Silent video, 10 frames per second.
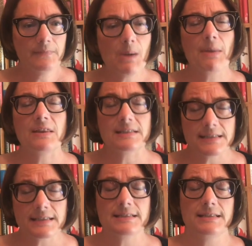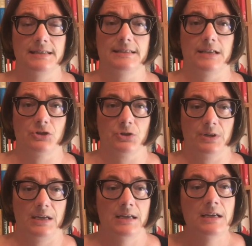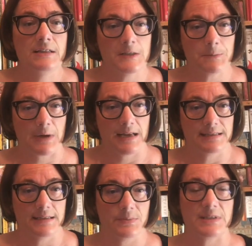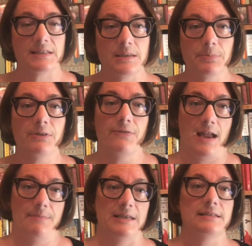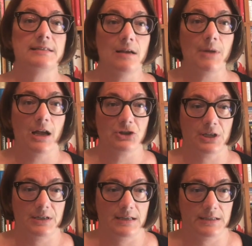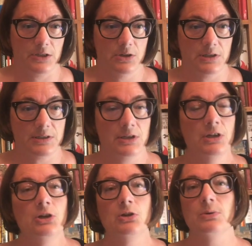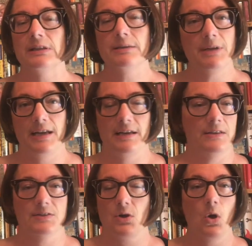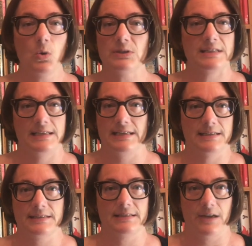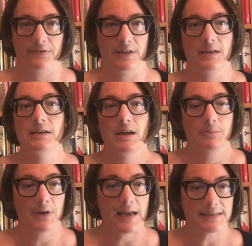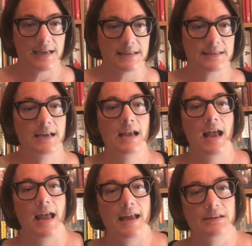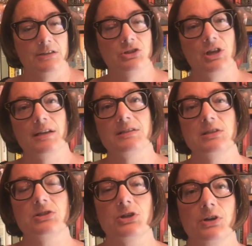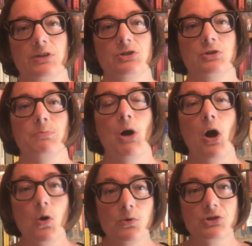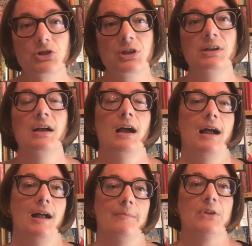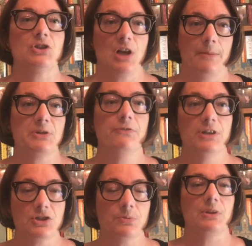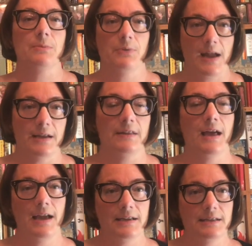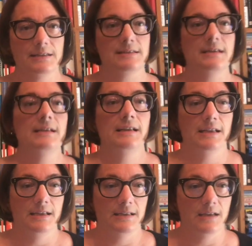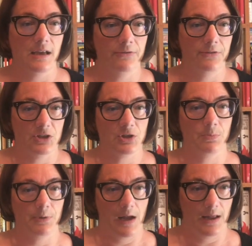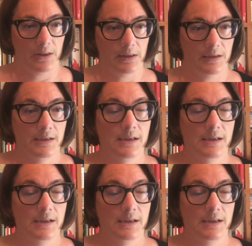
By the 16th century, this process was simplified by some Ashkenazic cooks who eliminated this whole tedious stuffing process and just started to poach the chopped fish with the bread and the onions in a fish broth.